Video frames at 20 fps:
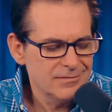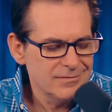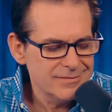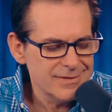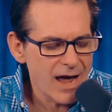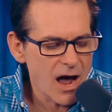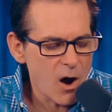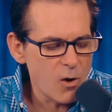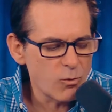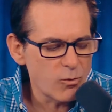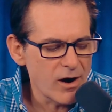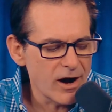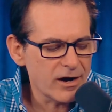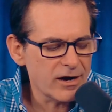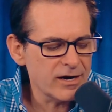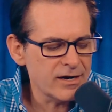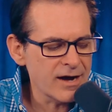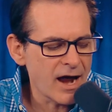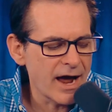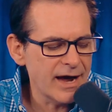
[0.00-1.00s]
now
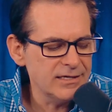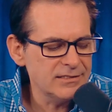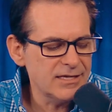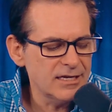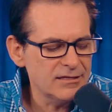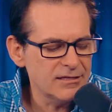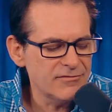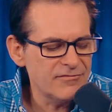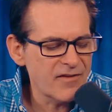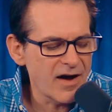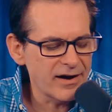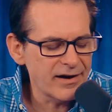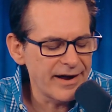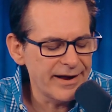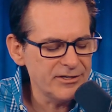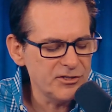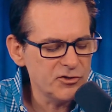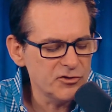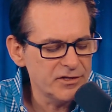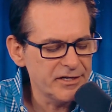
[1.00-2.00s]
recognize that the
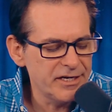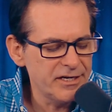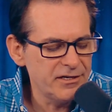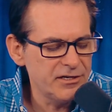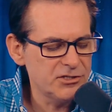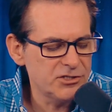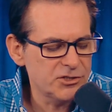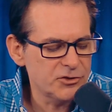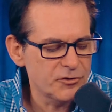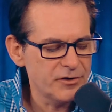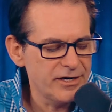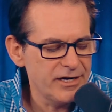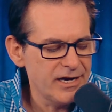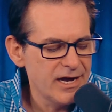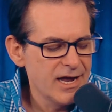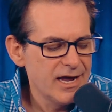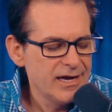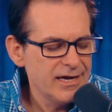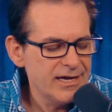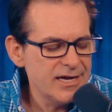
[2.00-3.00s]
financial industry
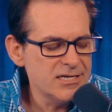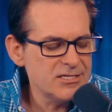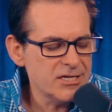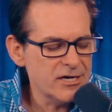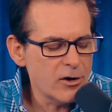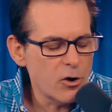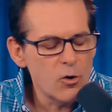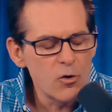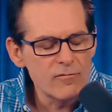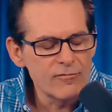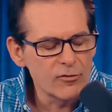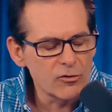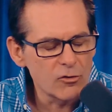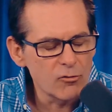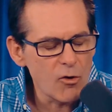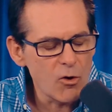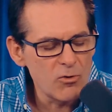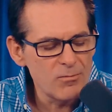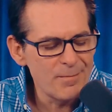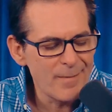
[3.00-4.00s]
is an
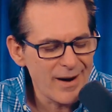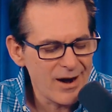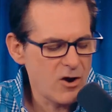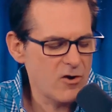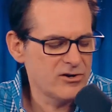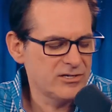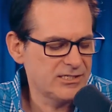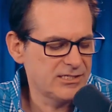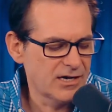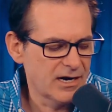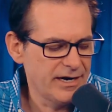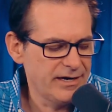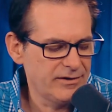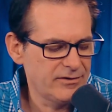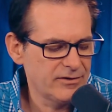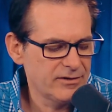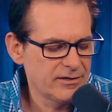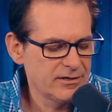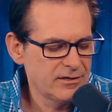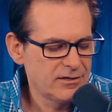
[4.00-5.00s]
overgrown parasite